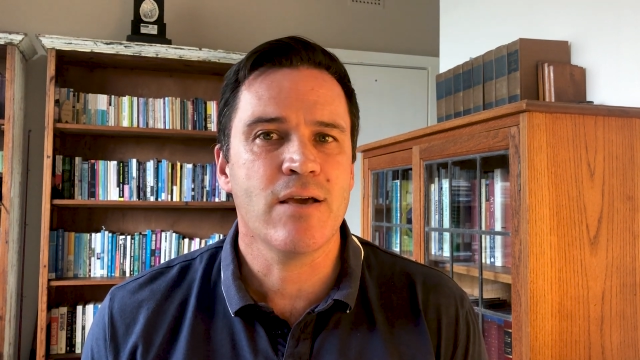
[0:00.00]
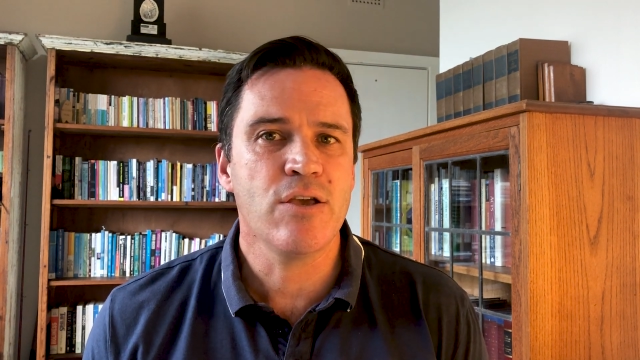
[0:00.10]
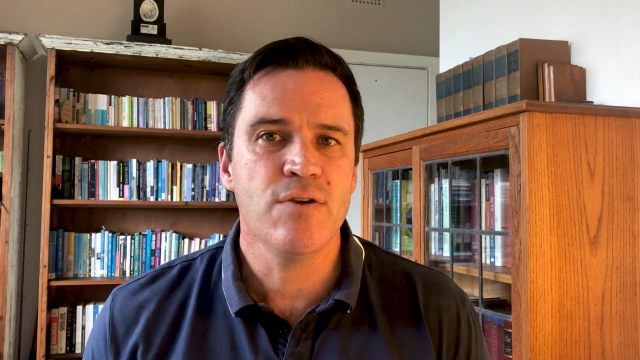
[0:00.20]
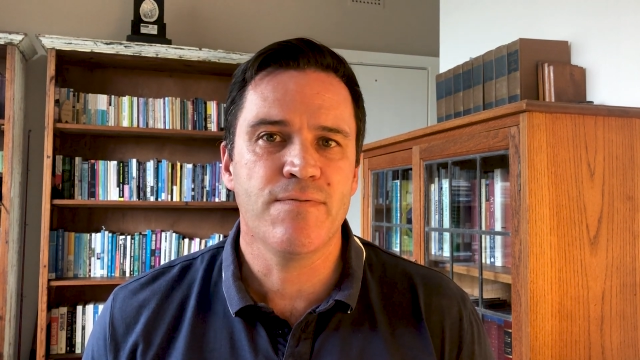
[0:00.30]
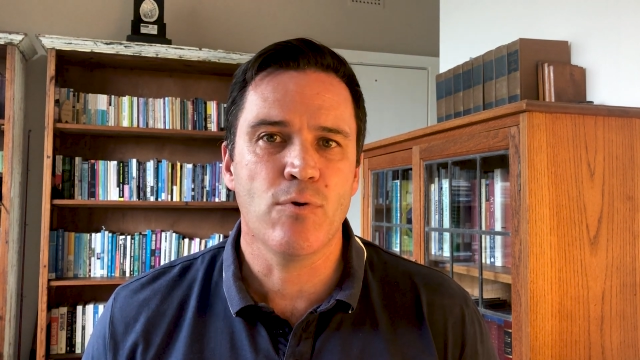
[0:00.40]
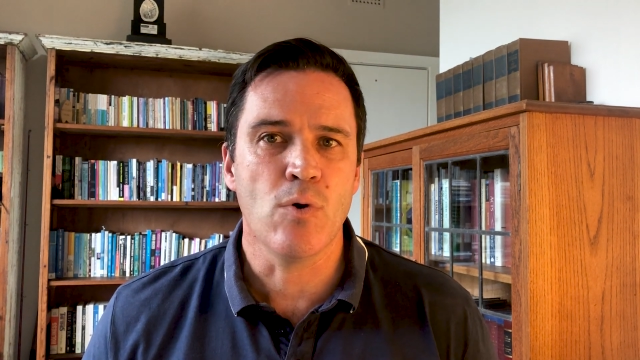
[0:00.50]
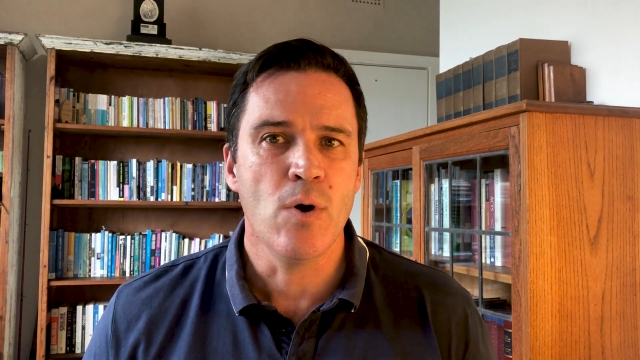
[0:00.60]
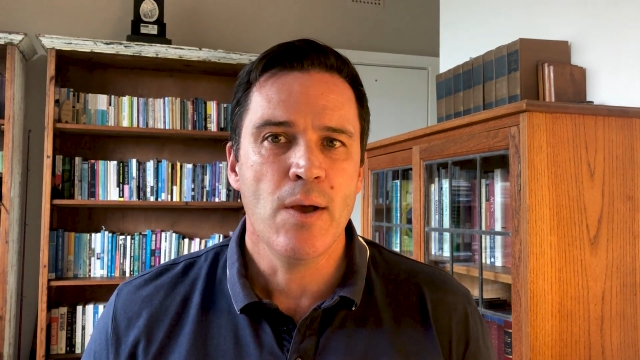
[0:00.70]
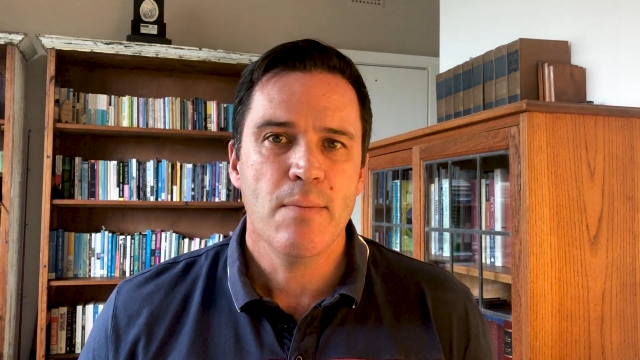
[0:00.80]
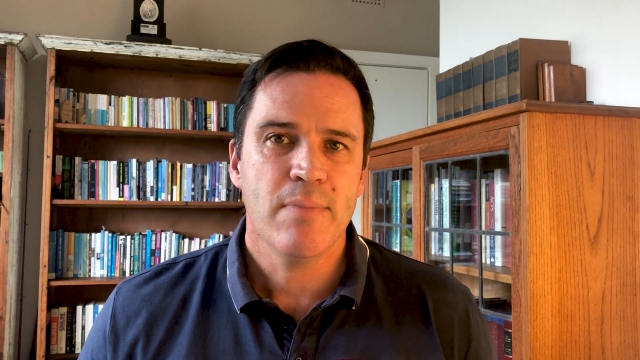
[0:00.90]
Thank you for
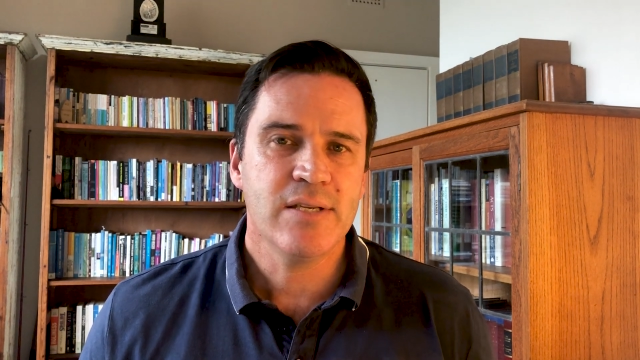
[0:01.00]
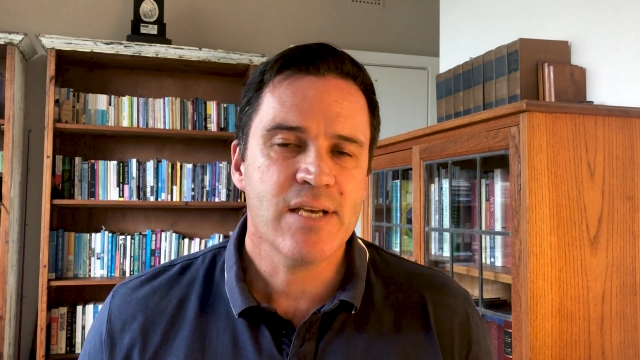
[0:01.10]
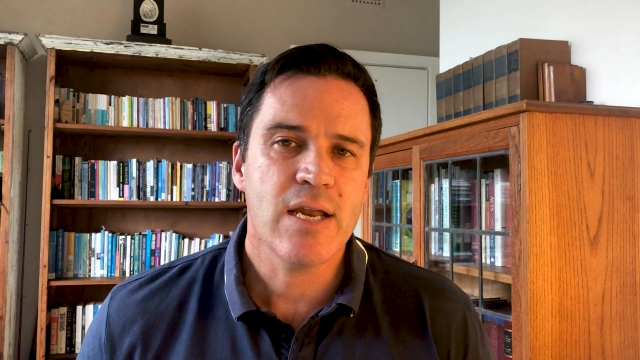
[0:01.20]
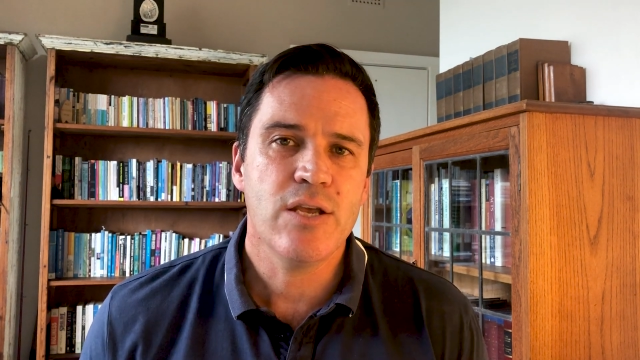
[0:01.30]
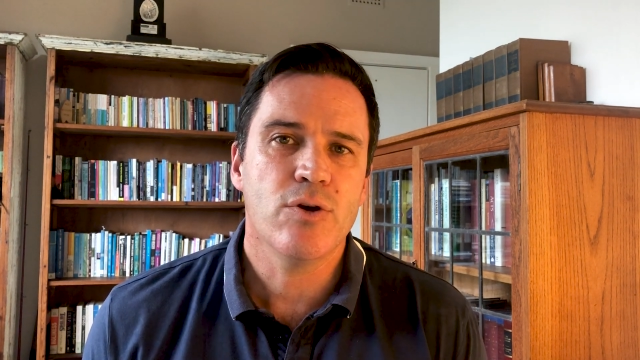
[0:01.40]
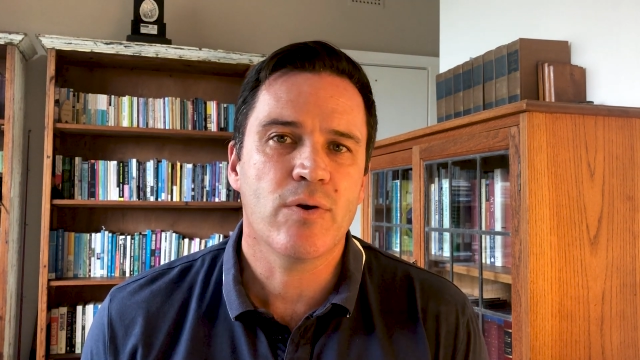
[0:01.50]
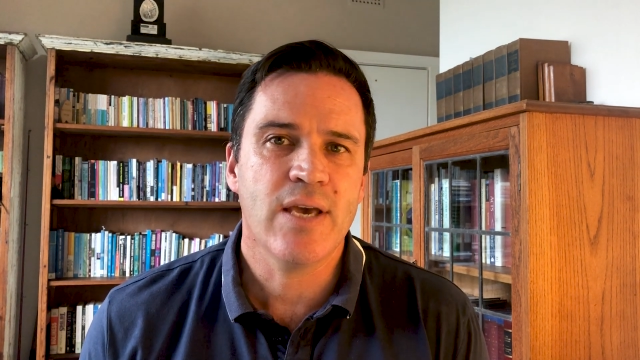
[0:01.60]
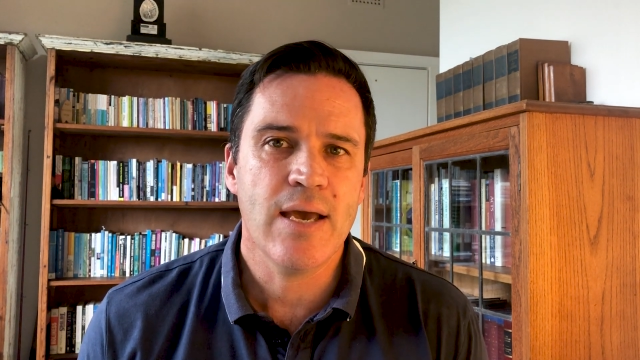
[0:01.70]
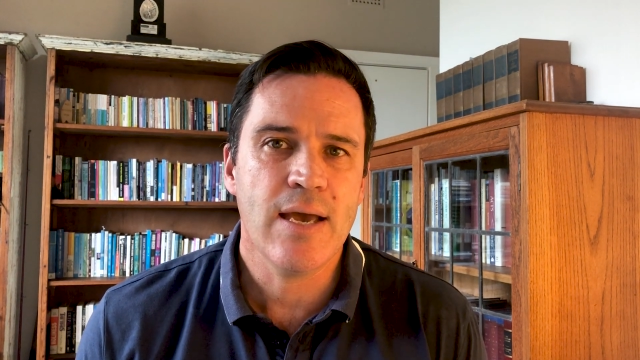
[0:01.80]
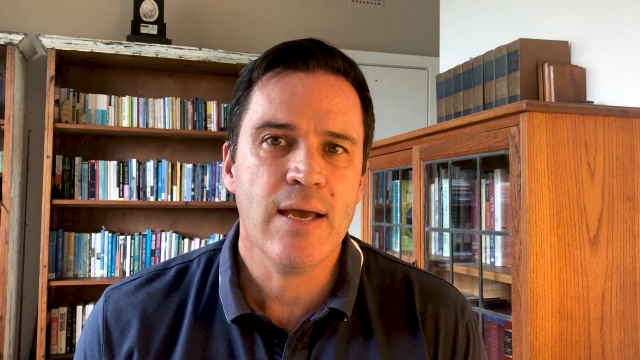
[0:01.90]
maintaining your
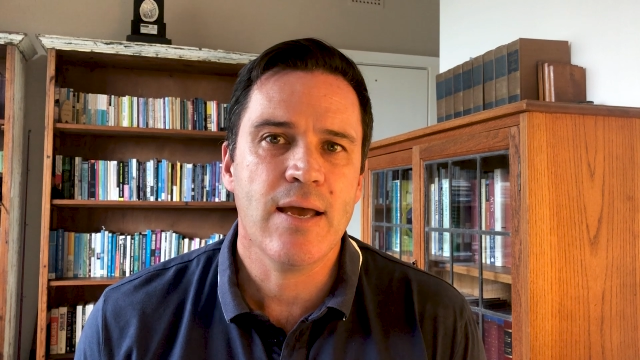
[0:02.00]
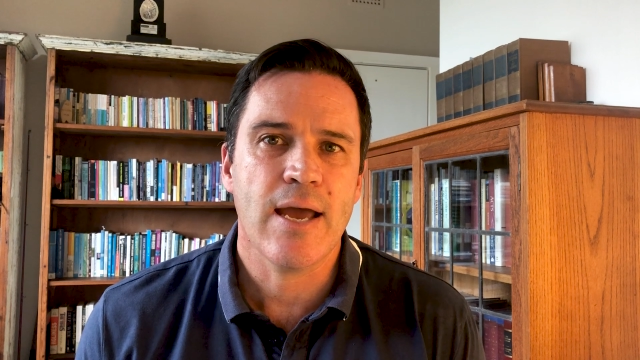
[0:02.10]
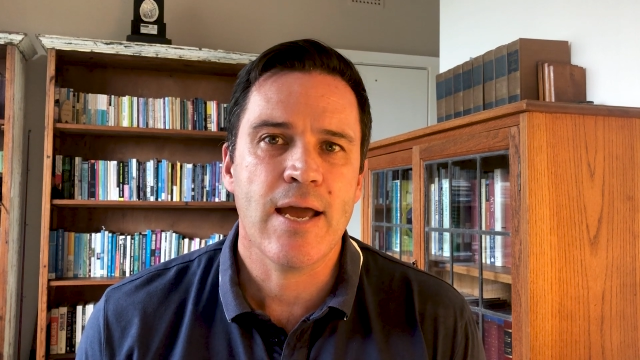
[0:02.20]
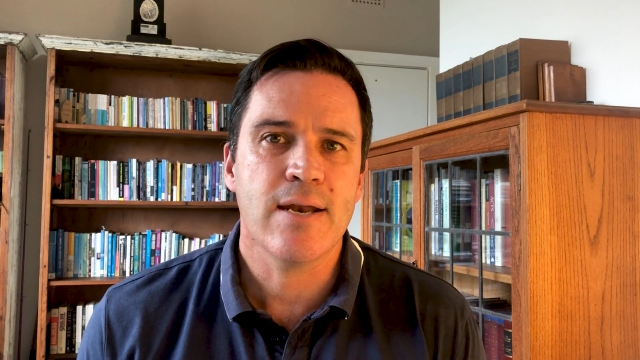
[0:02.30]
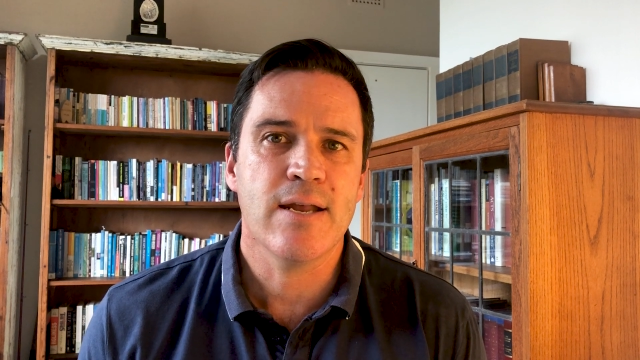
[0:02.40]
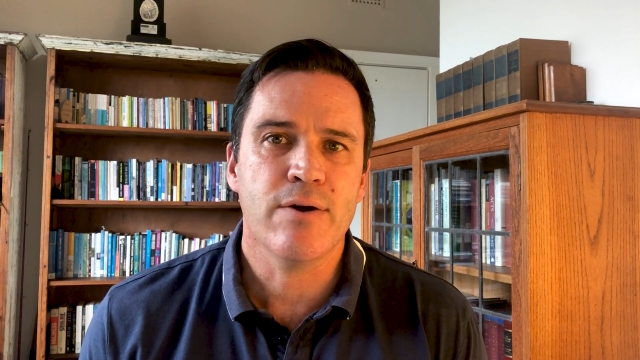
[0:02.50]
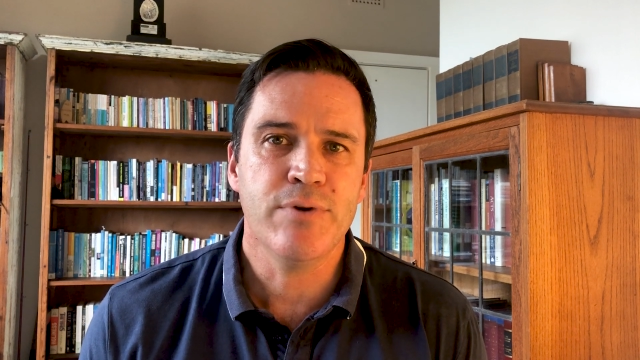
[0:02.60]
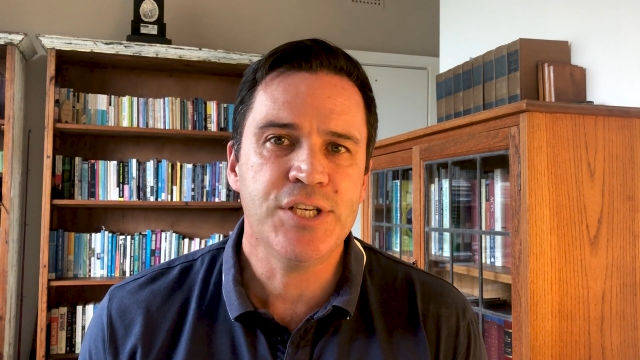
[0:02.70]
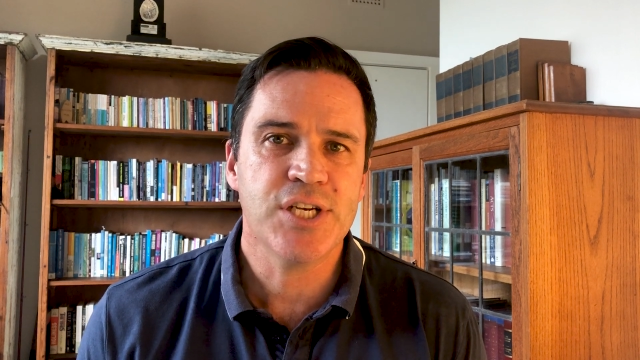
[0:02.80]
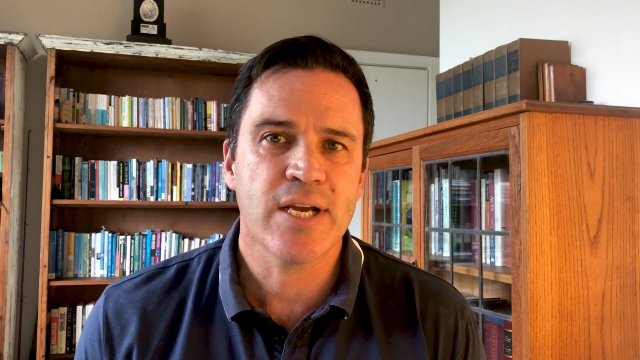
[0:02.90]
care and
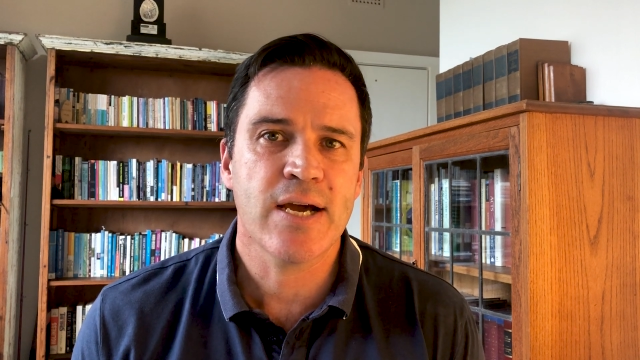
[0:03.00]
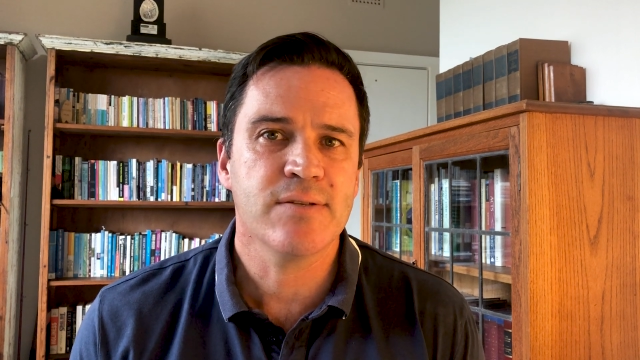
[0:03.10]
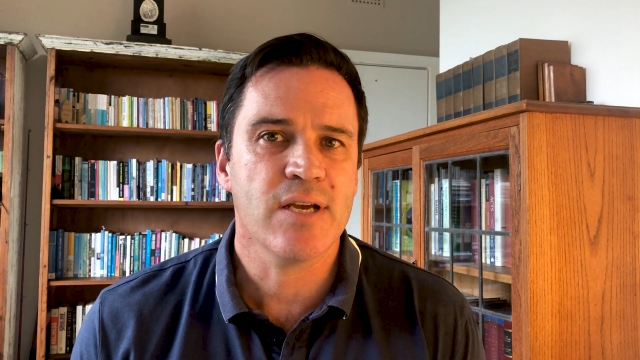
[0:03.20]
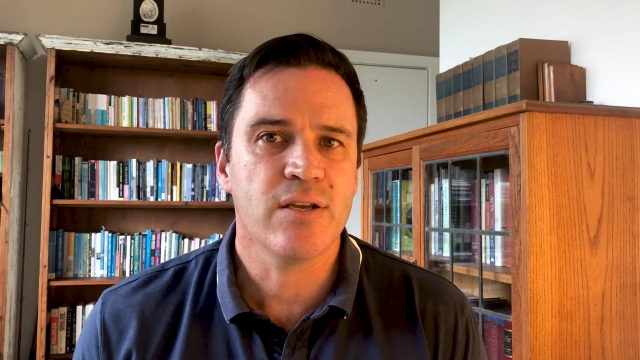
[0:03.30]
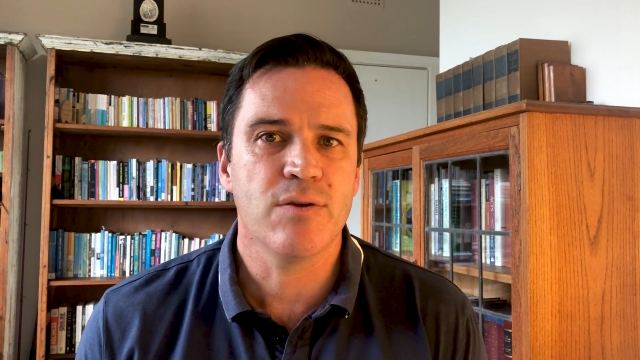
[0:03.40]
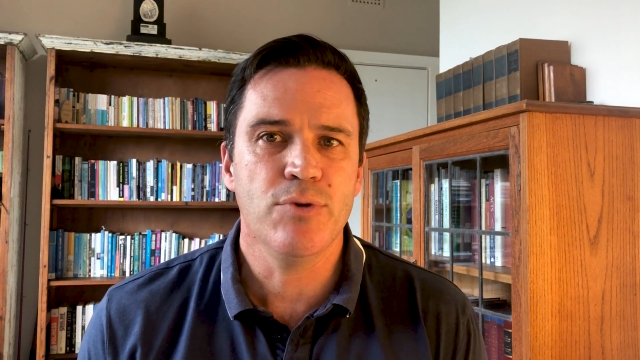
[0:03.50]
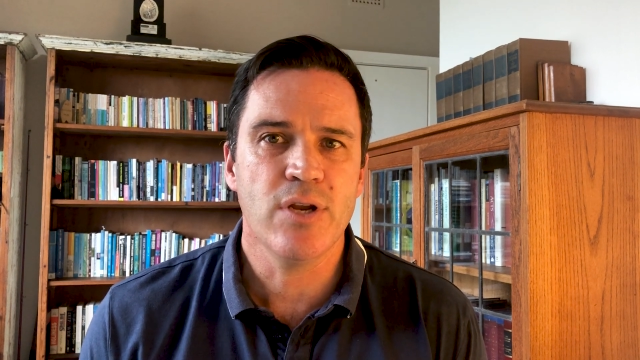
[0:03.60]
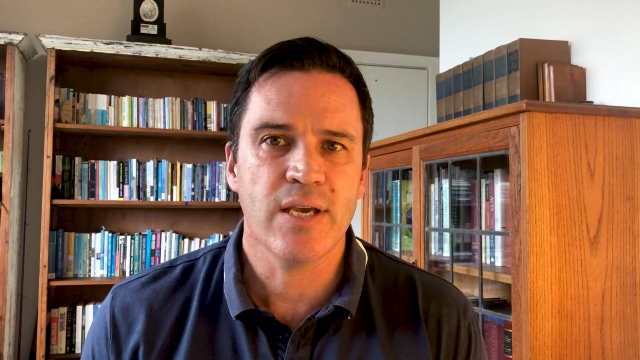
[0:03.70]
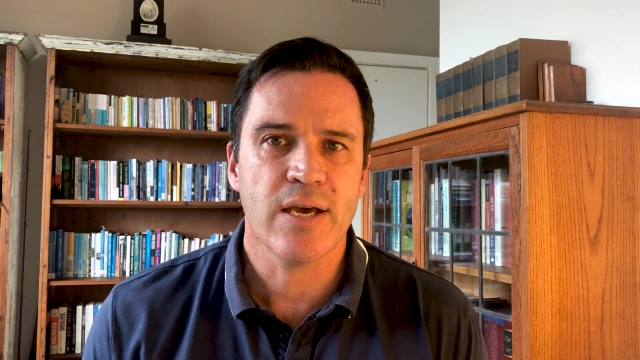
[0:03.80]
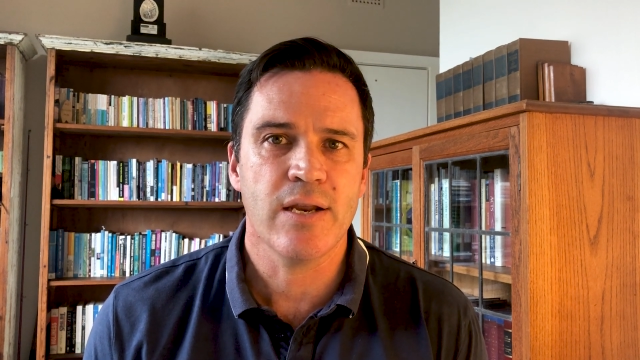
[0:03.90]
reaching out and
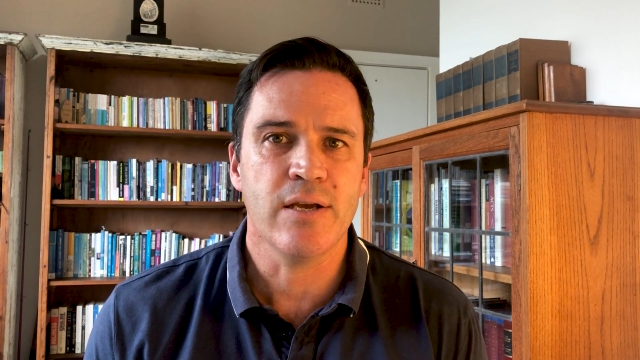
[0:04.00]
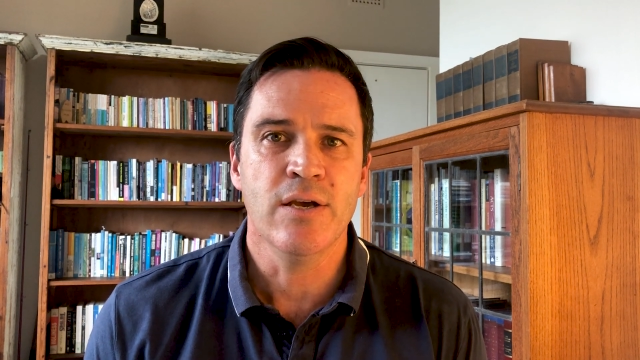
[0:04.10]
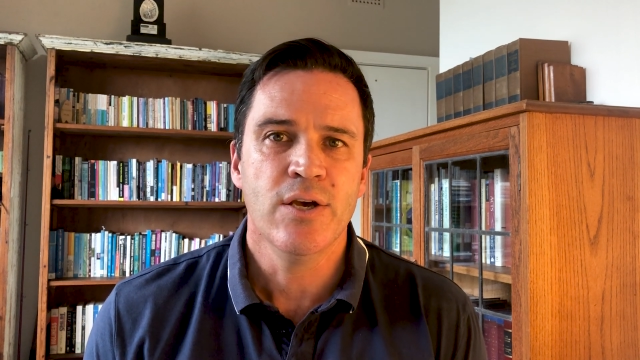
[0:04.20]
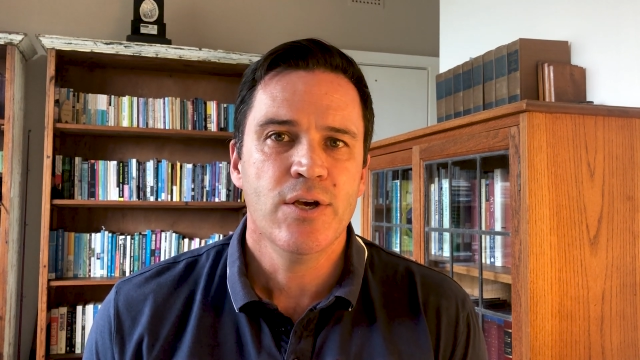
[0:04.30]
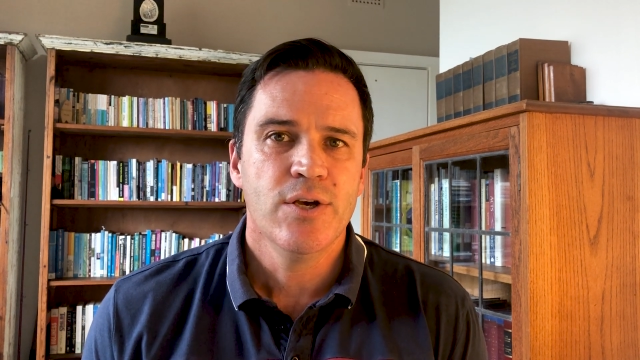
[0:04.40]
communicating